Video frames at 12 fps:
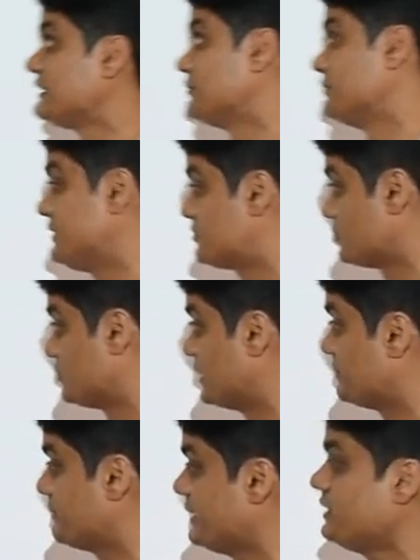doublets, so
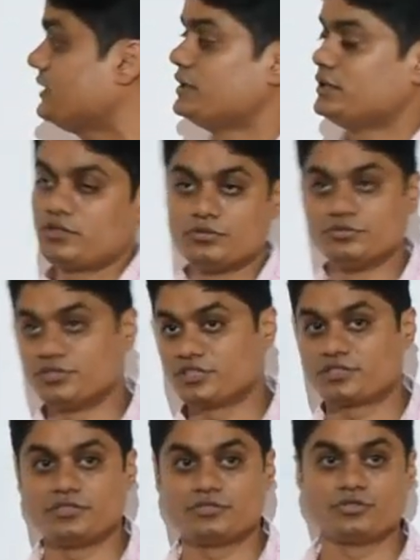1 by
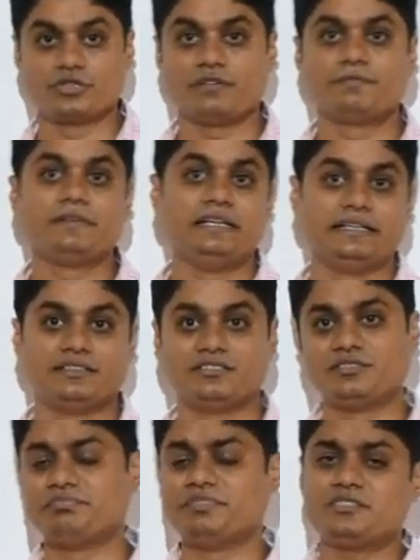216. So you can fill like this
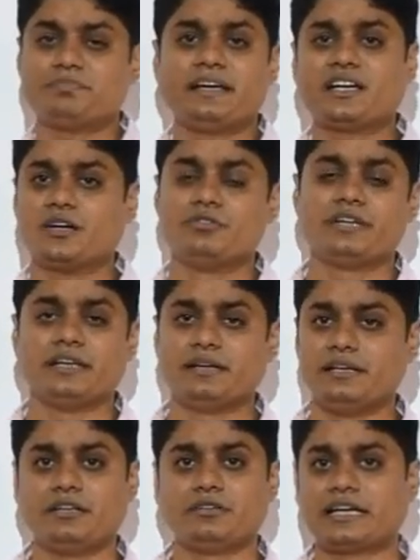just by counting.
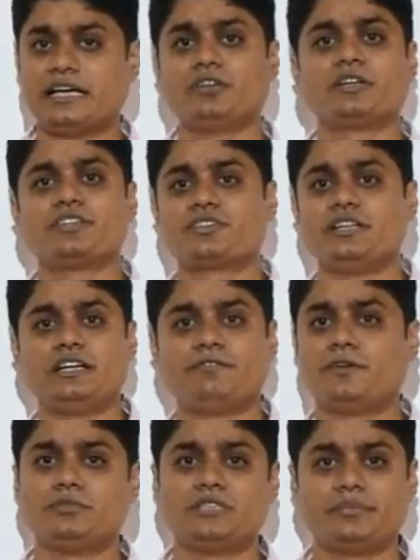Alleno calculation illa,
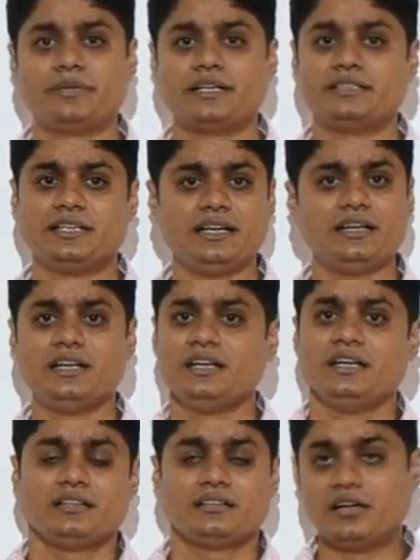formula bekantilla.
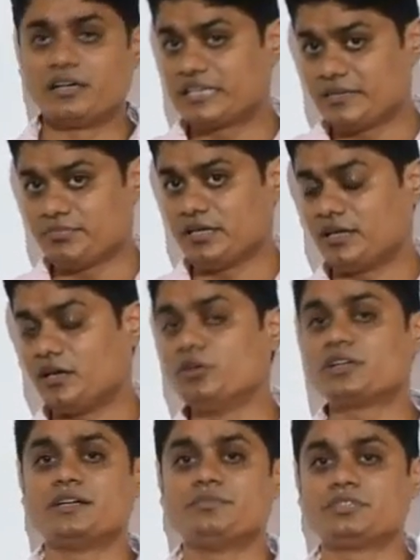So keep the
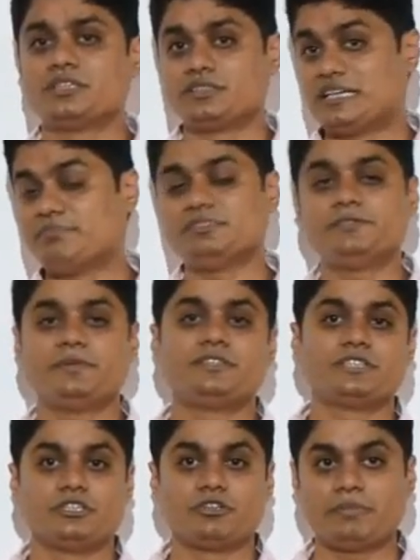outcomes in a sample
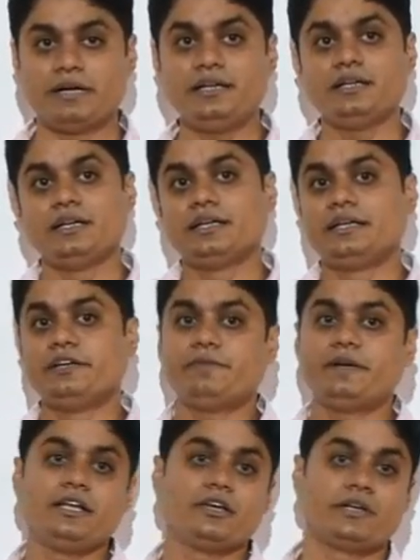space in your mind.
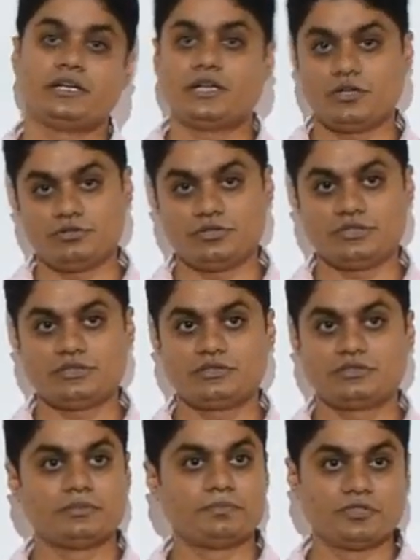Definitely you can count this.
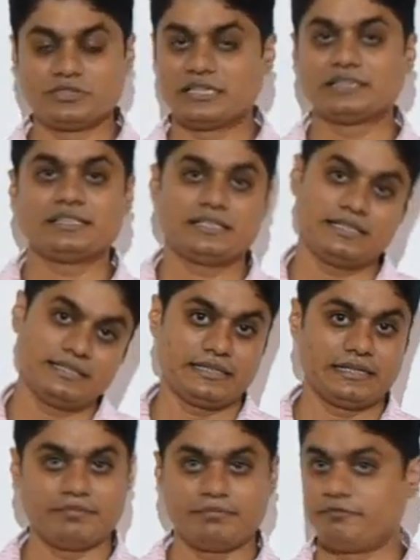Suppose artha
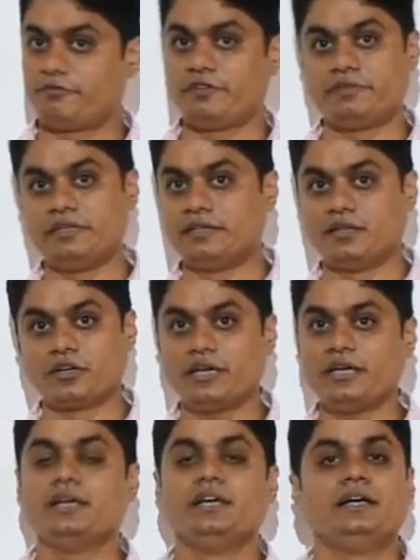agledre, we will,
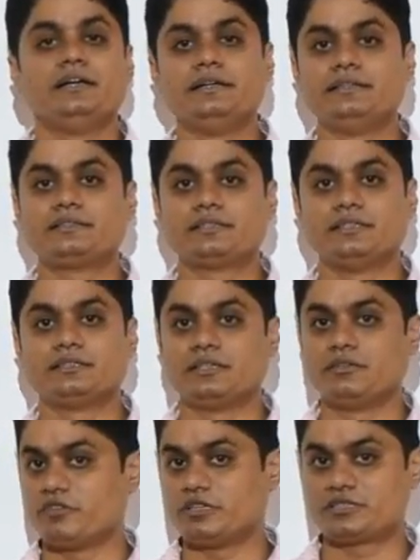okay, discuss
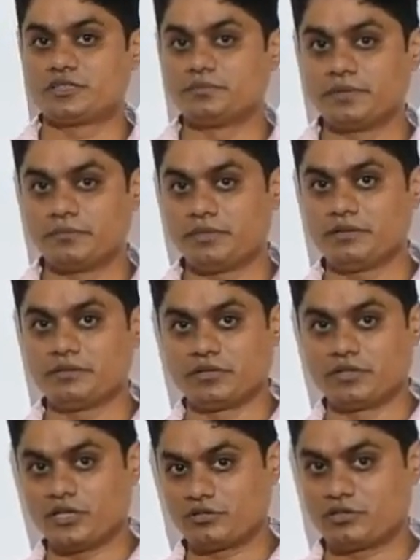in WhatsApp number,
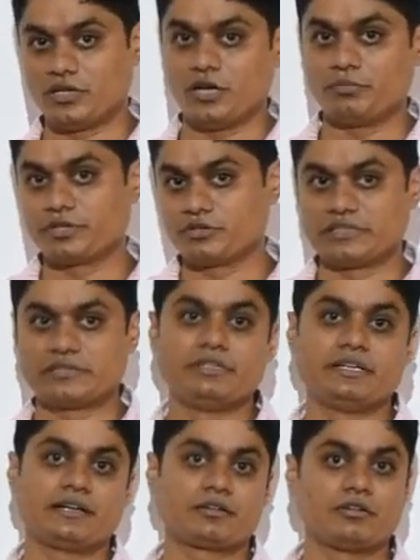or not now because it
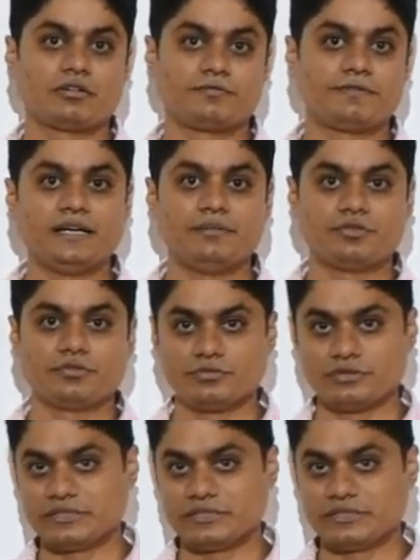will take a lot of time to